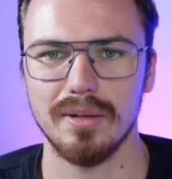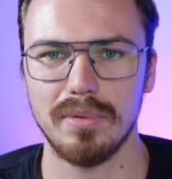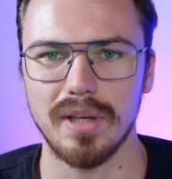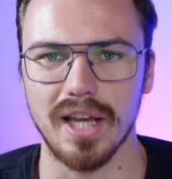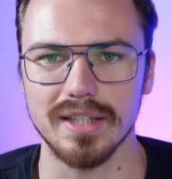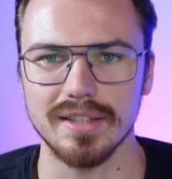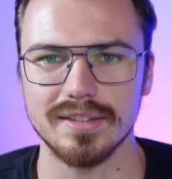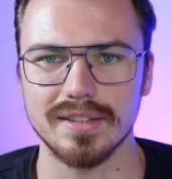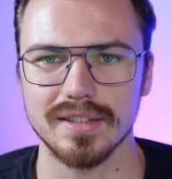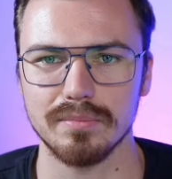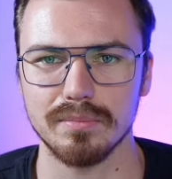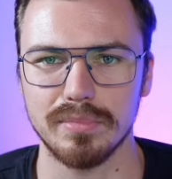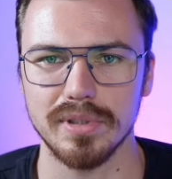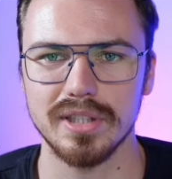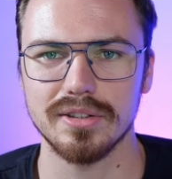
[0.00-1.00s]
plants
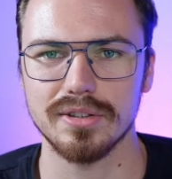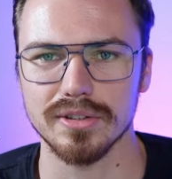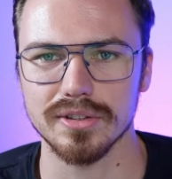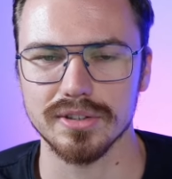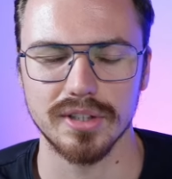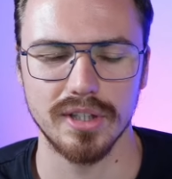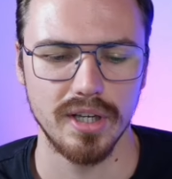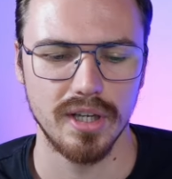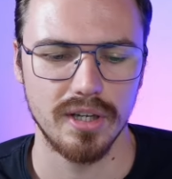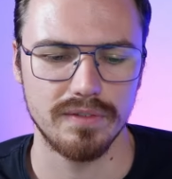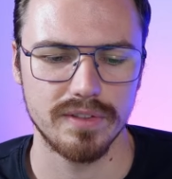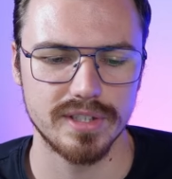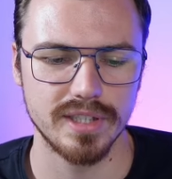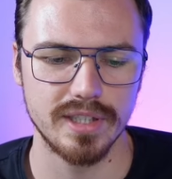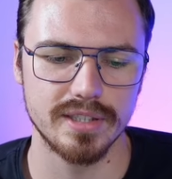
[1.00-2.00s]
and build those
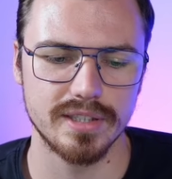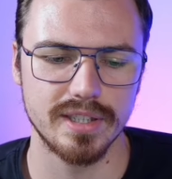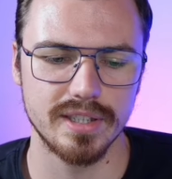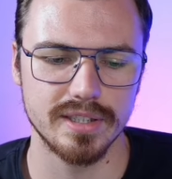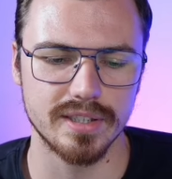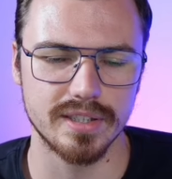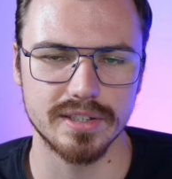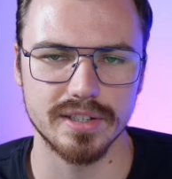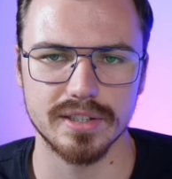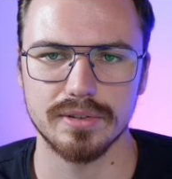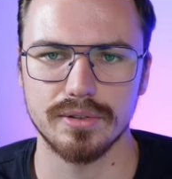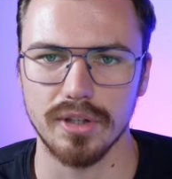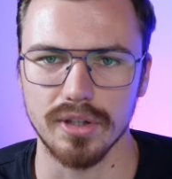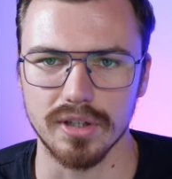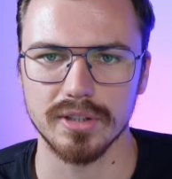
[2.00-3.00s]
facilities and just
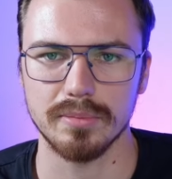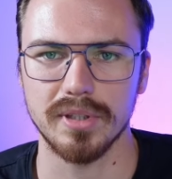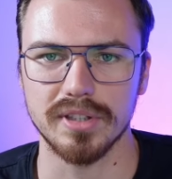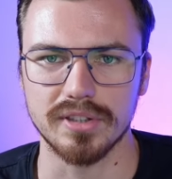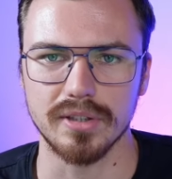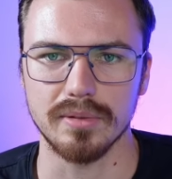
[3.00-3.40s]
turn on the Bitcoin